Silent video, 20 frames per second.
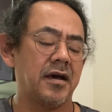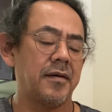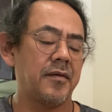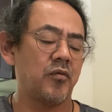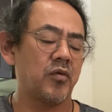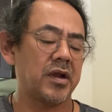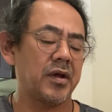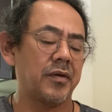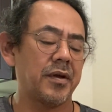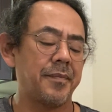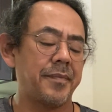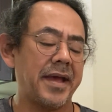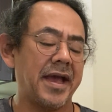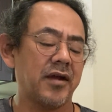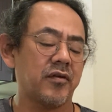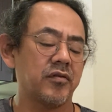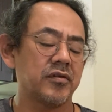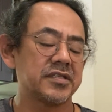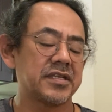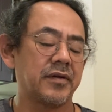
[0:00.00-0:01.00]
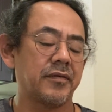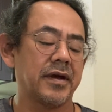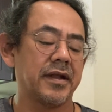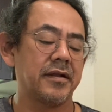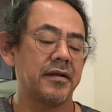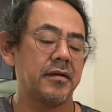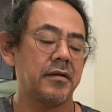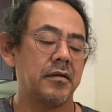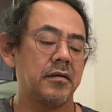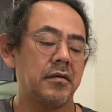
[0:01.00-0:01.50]
When I went backwards, I
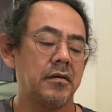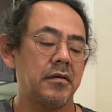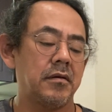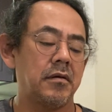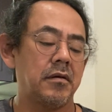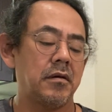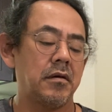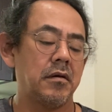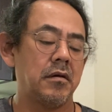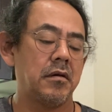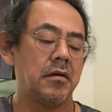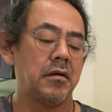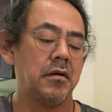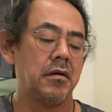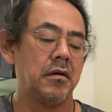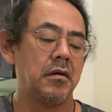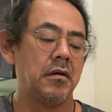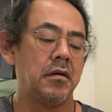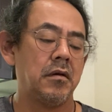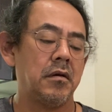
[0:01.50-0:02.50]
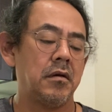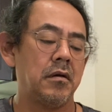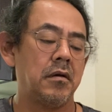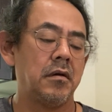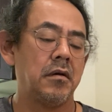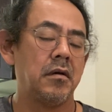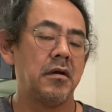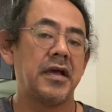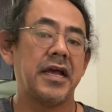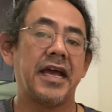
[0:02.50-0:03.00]
went
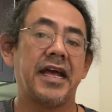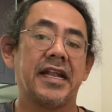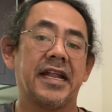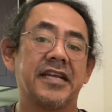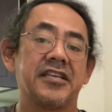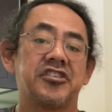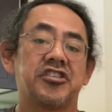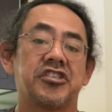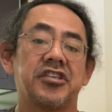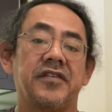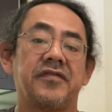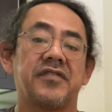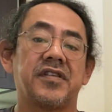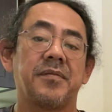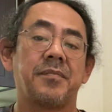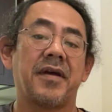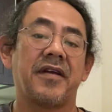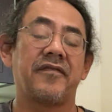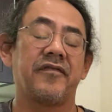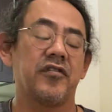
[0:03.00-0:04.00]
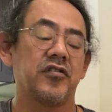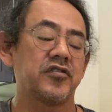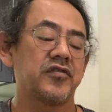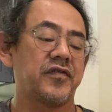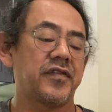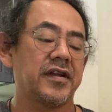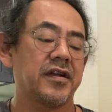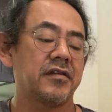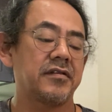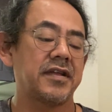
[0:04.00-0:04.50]
and I shifted my first
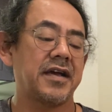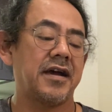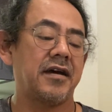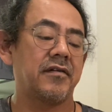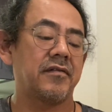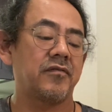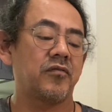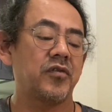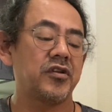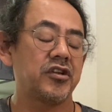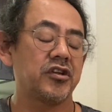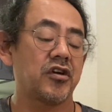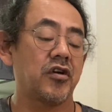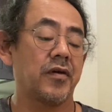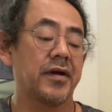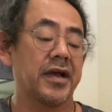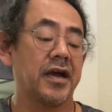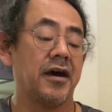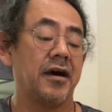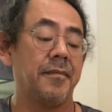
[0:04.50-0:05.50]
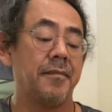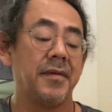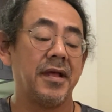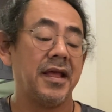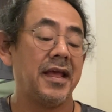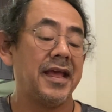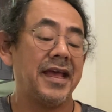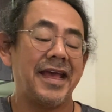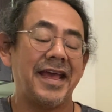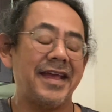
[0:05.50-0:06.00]
finger down. When you're going up,
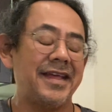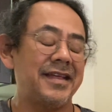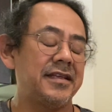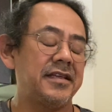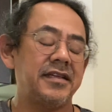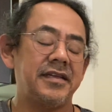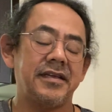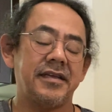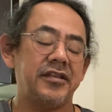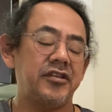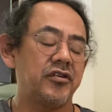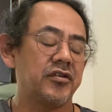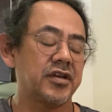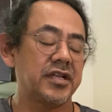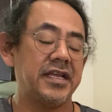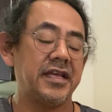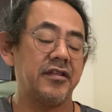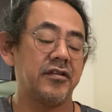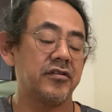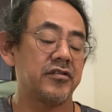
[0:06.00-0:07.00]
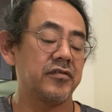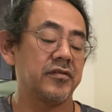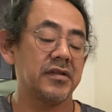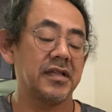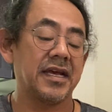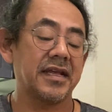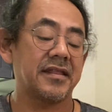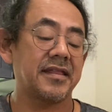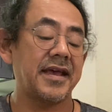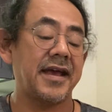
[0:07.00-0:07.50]
you could either do it
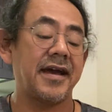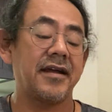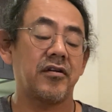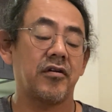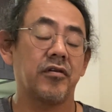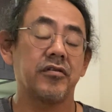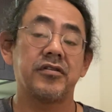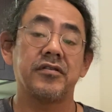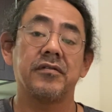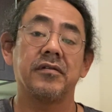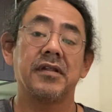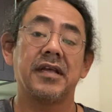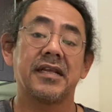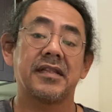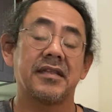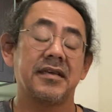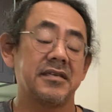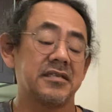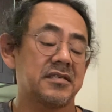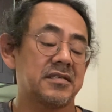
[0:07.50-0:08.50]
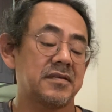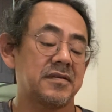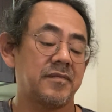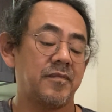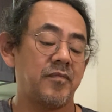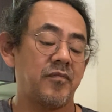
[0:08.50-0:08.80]
like that or do it like this.